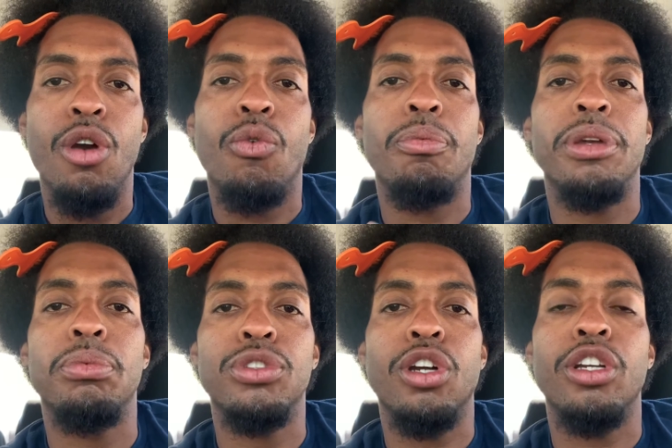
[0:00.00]
When
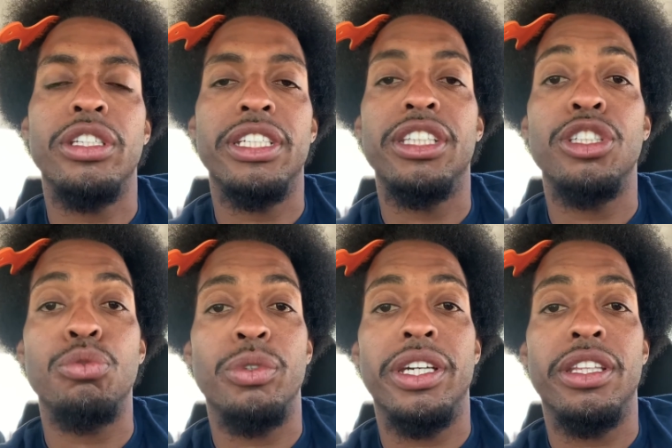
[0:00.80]
people start a sentence
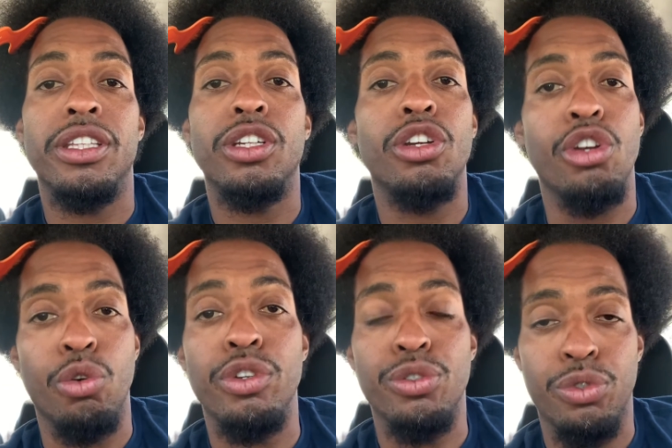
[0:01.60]
with, no
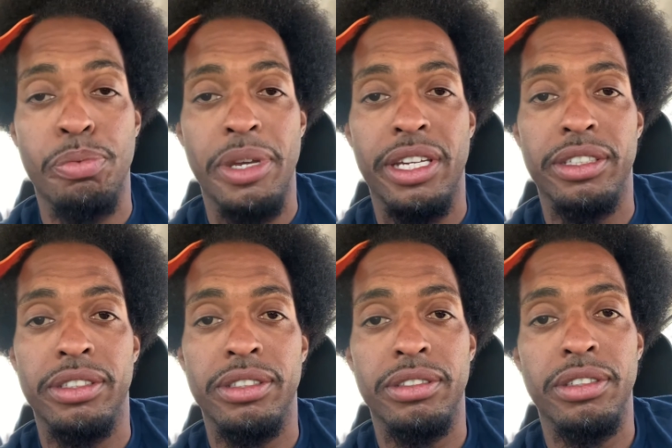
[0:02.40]
disrespect,
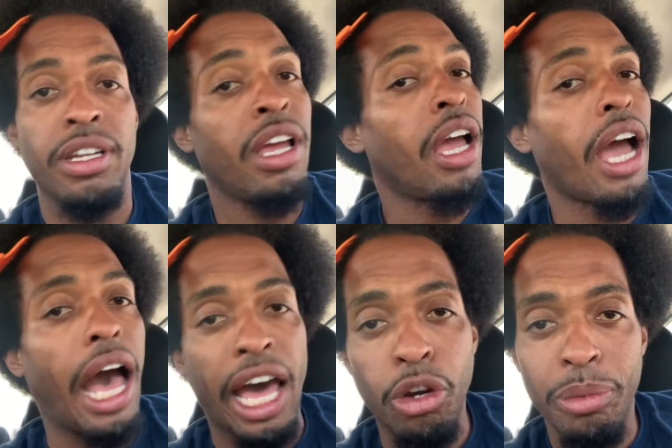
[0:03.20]

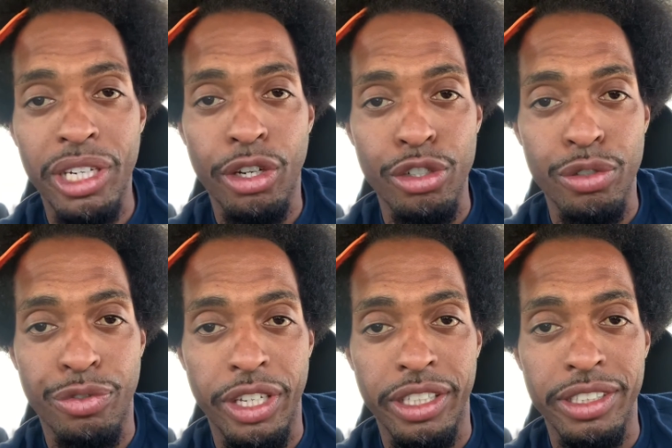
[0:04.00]
I don't mean to hurt your
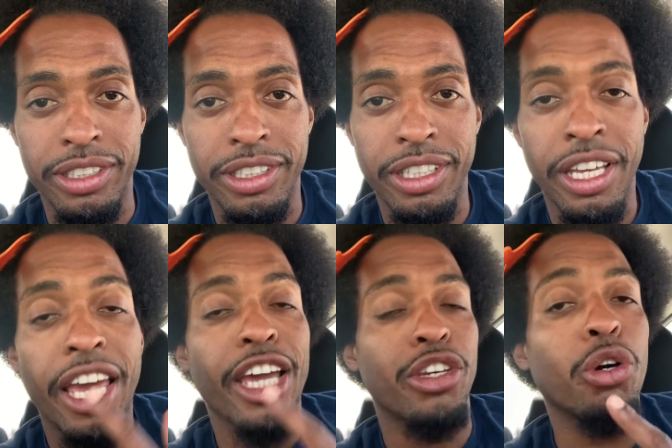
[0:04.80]
feelings,
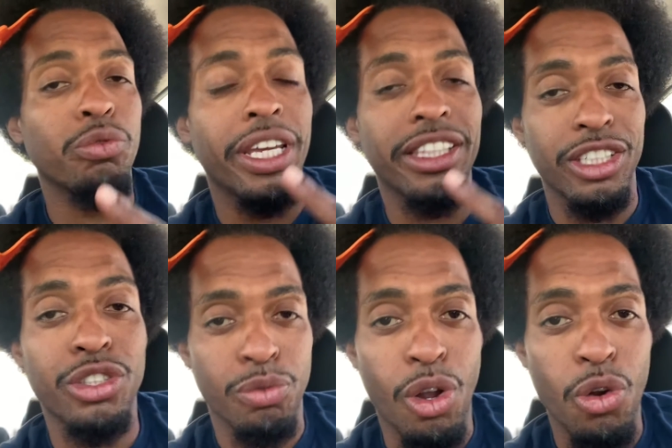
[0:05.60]
and don't take this
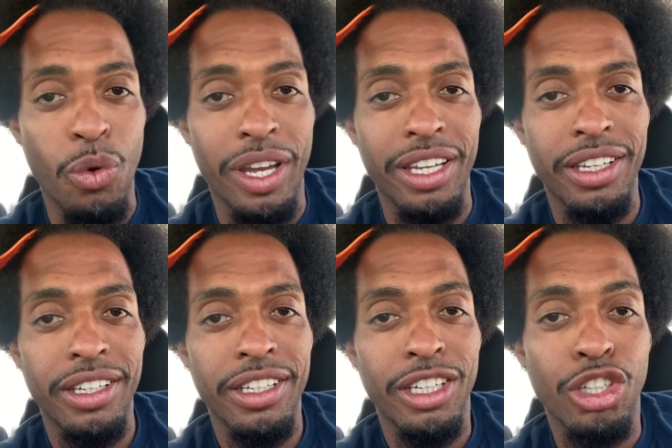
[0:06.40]
the wrong way,
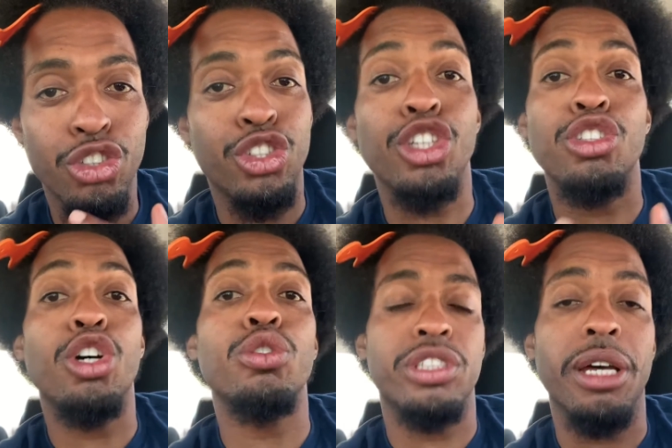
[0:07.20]
just
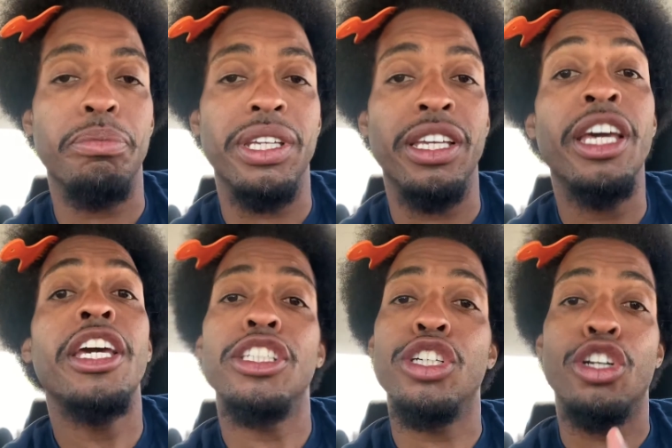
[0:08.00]
know something
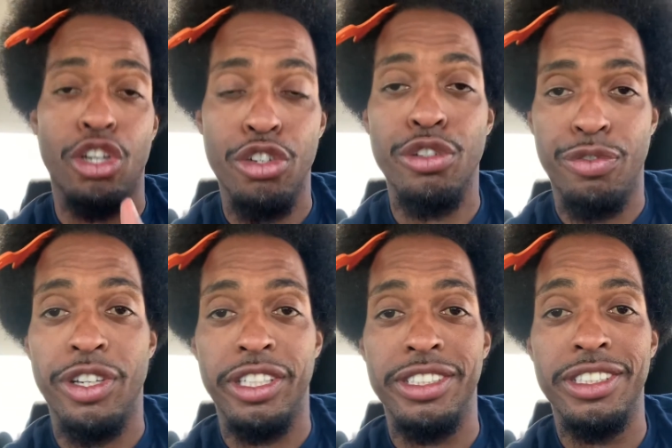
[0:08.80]
is gonna hurt your
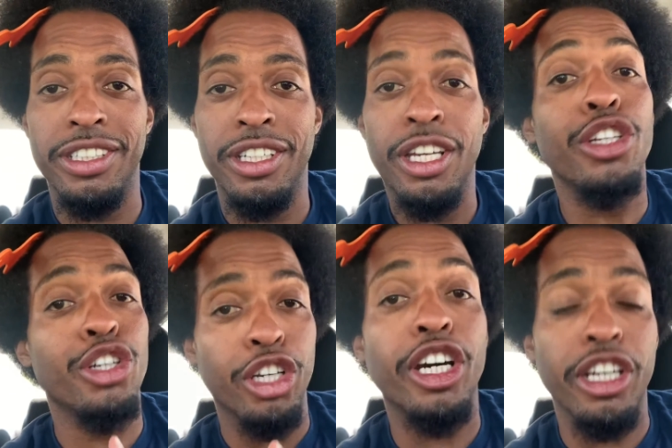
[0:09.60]
feelings,
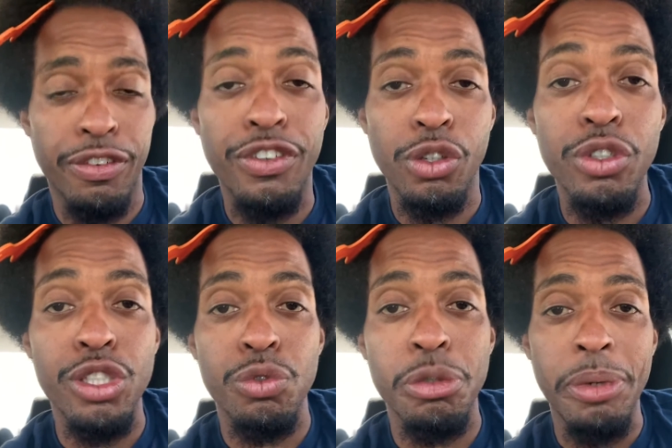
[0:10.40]
you're gonna feel
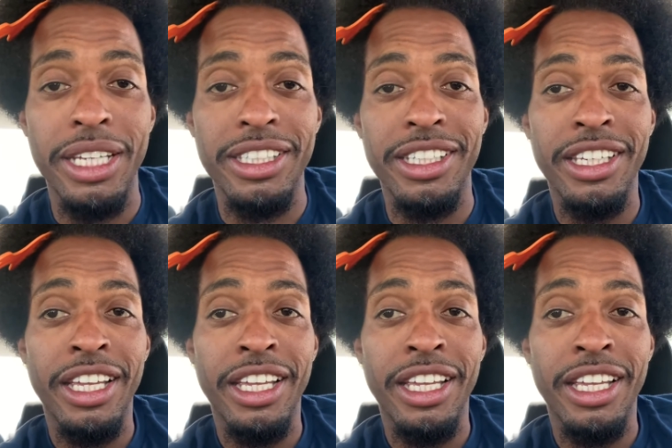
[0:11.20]
disrespected,